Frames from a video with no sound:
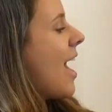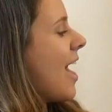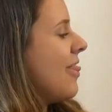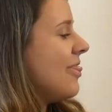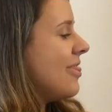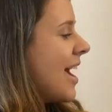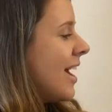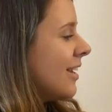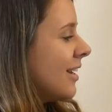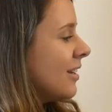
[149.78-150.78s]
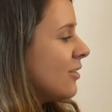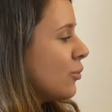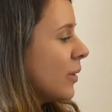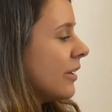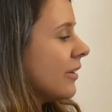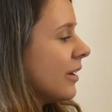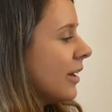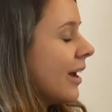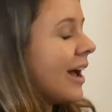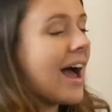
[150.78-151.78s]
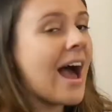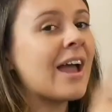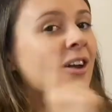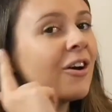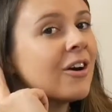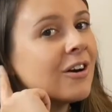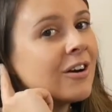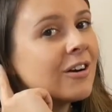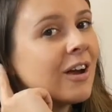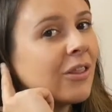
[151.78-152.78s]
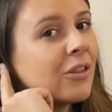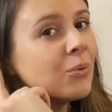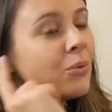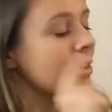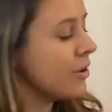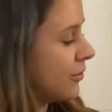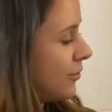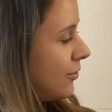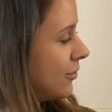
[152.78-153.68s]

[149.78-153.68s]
And then in a twinkling I heard on the roof